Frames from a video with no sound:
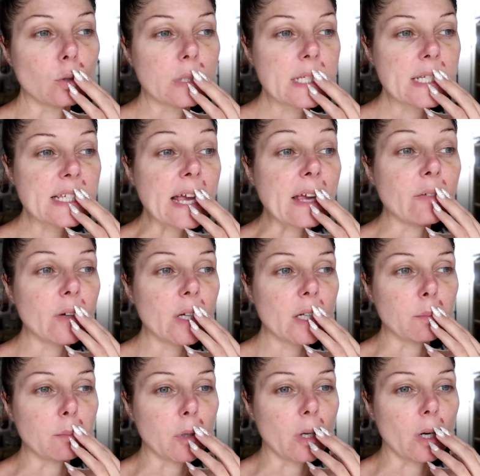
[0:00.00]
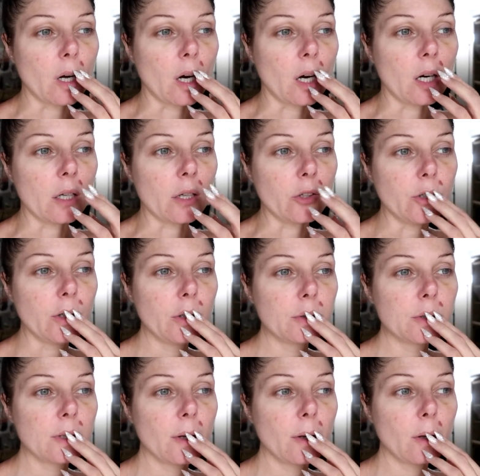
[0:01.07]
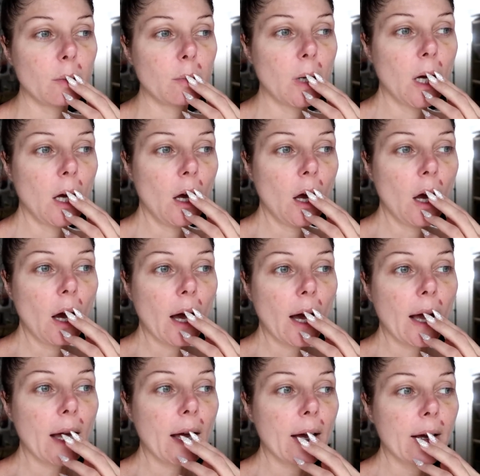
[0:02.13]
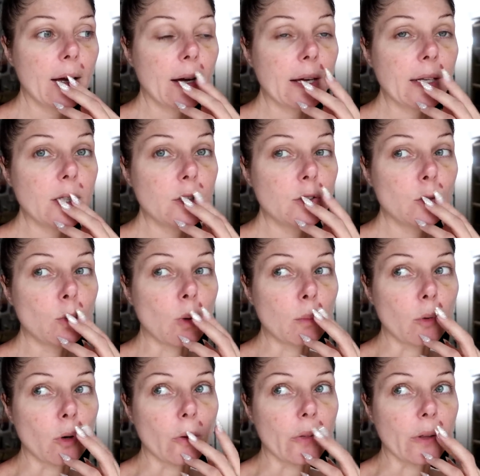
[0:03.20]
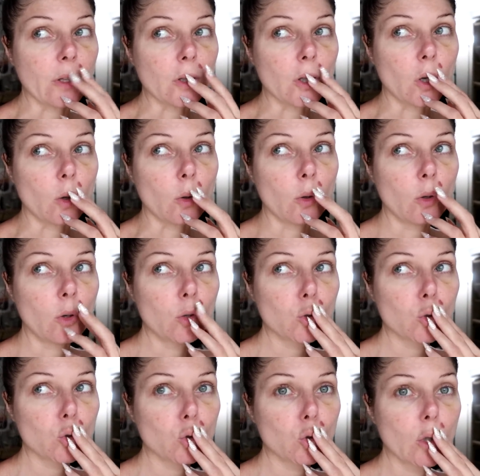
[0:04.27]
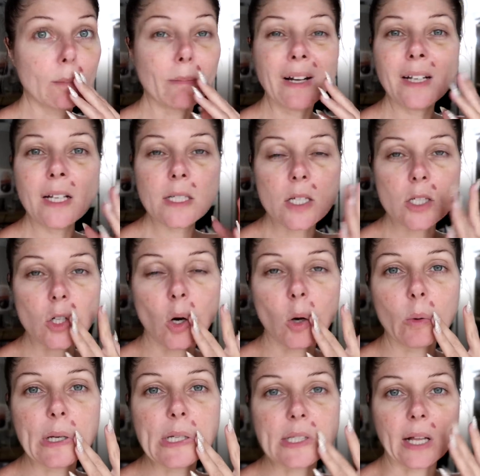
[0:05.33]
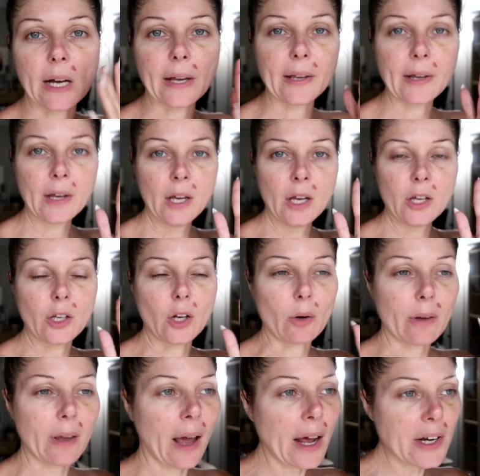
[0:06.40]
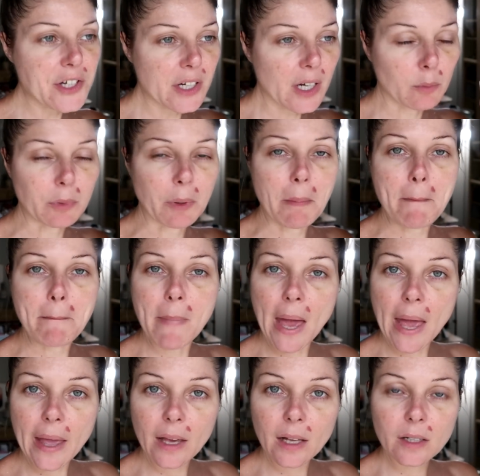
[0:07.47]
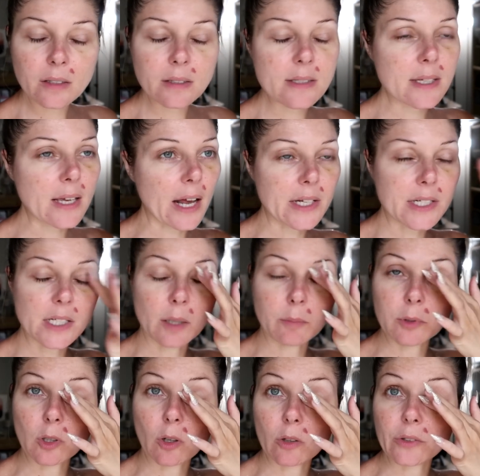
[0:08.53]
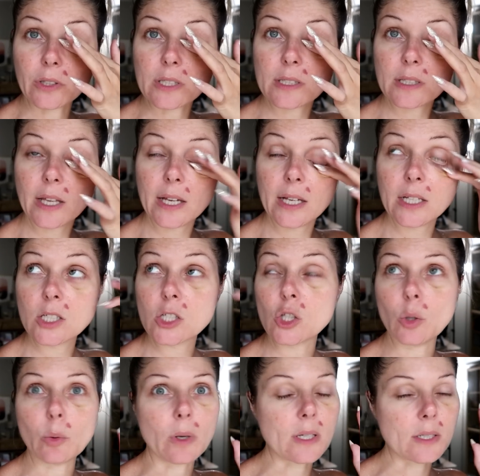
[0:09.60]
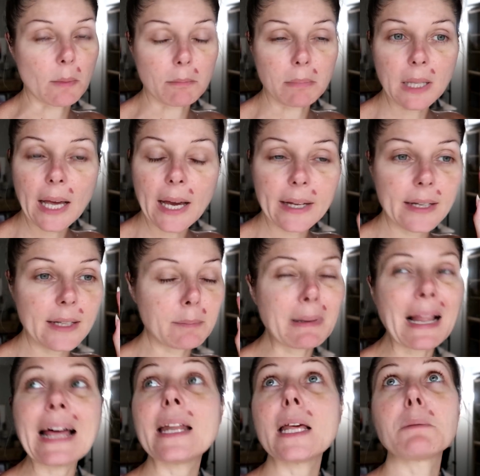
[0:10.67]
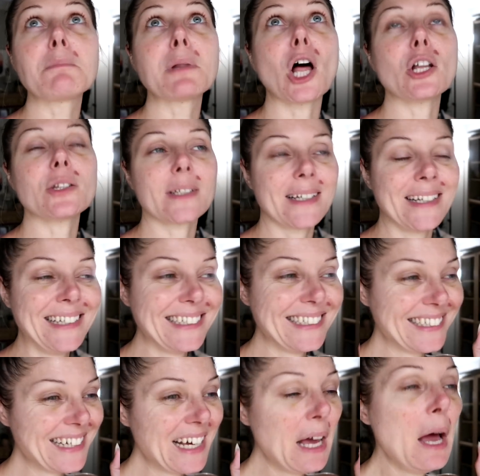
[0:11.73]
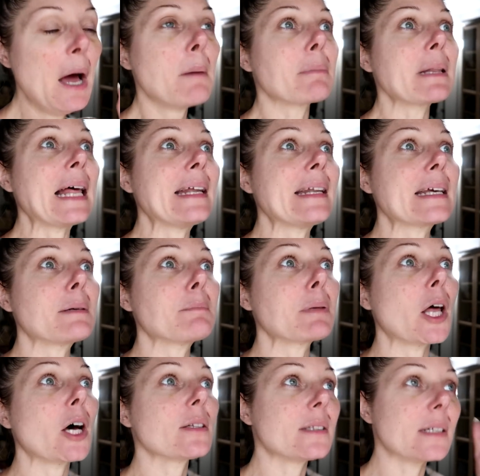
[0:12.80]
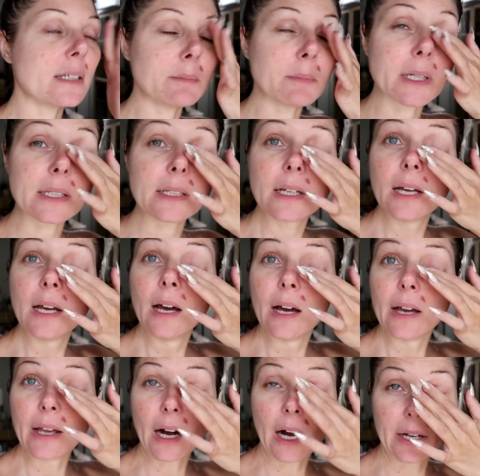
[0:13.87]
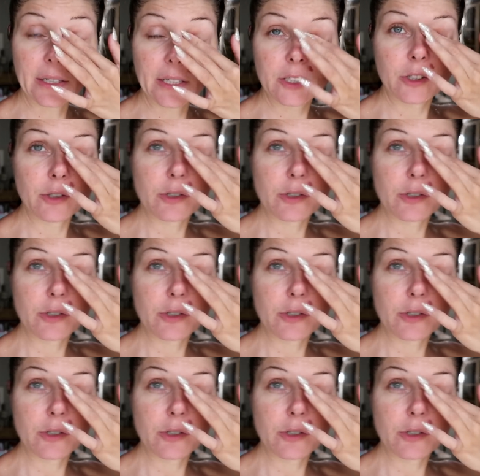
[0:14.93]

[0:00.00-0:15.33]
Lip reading: save it and put it on YouTube. I need to do one more thing, though. Mondays is always like, you know, catching up with mails, catching up with all these things, doing some planning and plotting. Planning and plotting, but yeah, I need to